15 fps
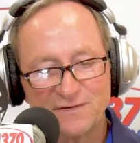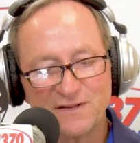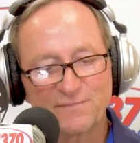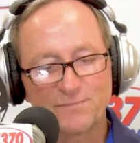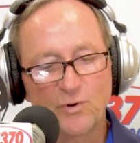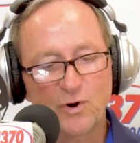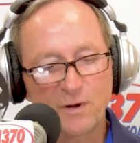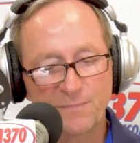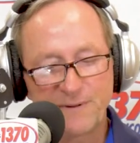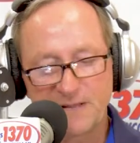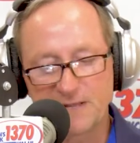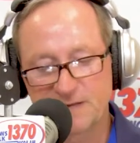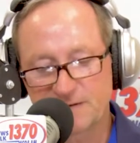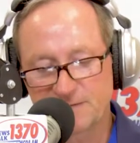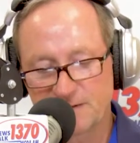this book
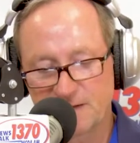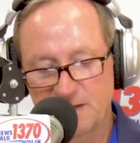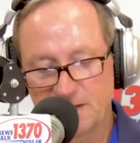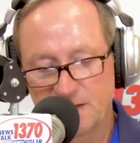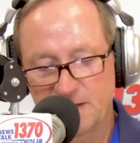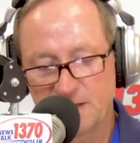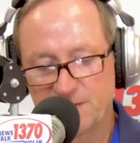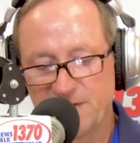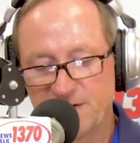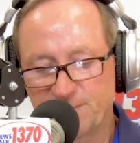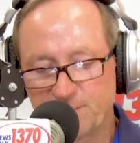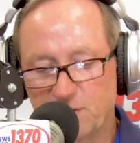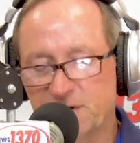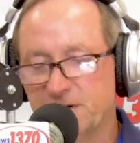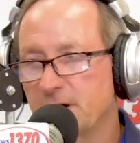because these
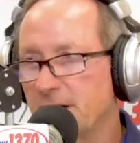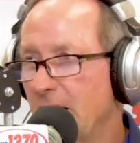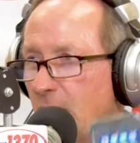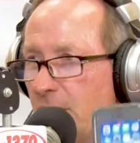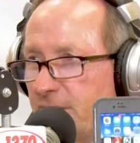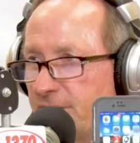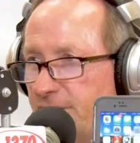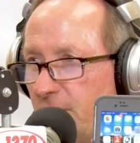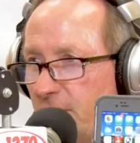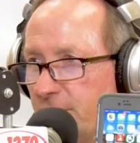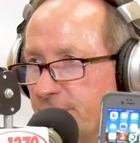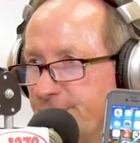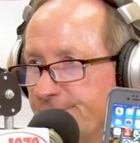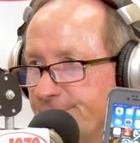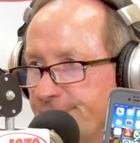books are now on the phone.
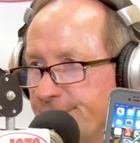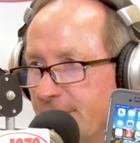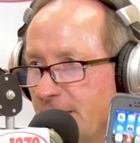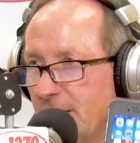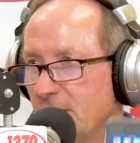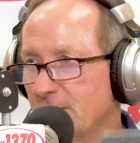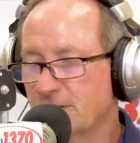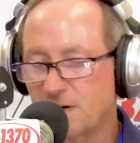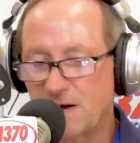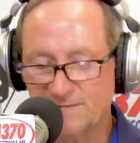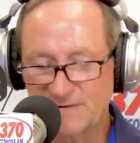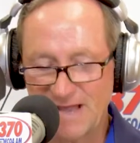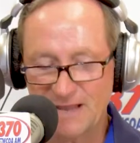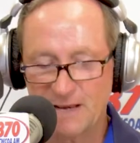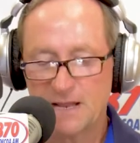Mm -hmm. You know, so I've
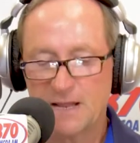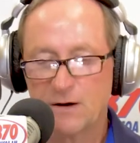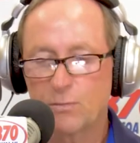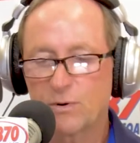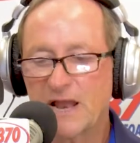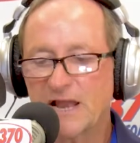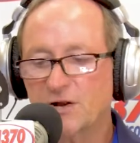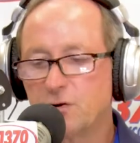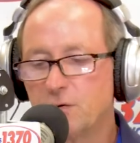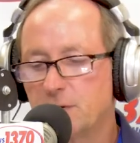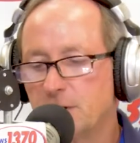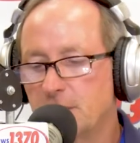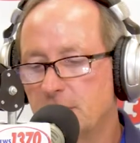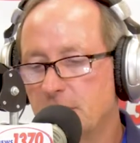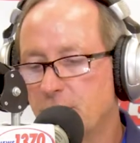got what I do
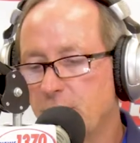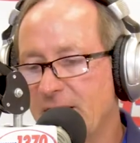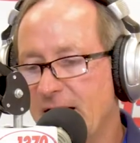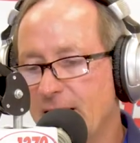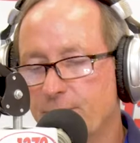uh, when I